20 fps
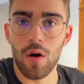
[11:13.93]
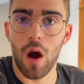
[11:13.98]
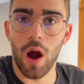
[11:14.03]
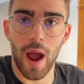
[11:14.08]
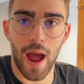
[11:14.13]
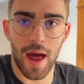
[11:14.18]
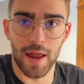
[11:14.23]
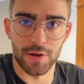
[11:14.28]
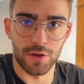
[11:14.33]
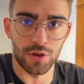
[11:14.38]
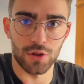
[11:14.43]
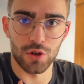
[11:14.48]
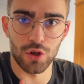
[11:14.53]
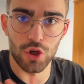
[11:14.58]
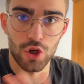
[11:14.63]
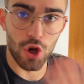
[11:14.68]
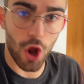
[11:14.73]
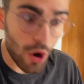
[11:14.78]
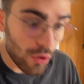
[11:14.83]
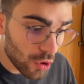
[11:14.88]
I had
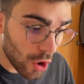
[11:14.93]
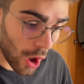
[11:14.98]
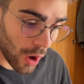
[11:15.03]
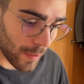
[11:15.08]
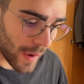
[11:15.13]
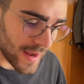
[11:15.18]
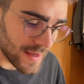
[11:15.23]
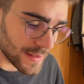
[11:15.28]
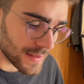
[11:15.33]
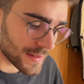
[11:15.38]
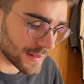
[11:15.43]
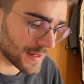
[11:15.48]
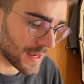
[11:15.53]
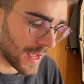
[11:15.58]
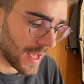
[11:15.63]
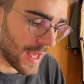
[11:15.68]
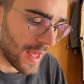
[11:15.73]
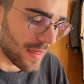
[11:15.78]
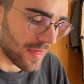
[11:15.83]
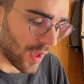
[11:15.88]
no comments.
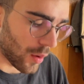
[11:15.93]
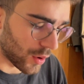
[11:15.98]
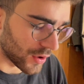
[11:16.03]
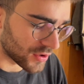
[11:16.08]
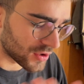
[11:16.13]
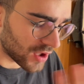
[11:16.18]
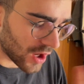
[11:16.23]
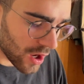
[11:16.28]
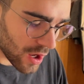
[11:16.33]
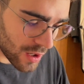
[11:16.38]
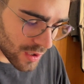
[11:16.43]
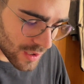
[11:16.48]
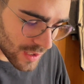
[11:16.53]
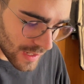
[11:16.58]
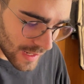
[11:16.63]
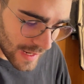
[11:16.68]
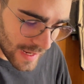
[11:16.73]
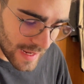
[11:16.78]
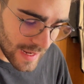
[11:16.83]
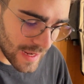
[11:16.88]
There were
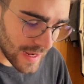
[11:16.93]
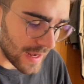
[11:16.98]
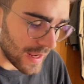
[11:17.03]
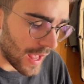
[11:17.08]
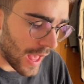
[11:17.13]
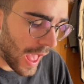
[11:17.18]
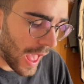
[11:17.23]
certainly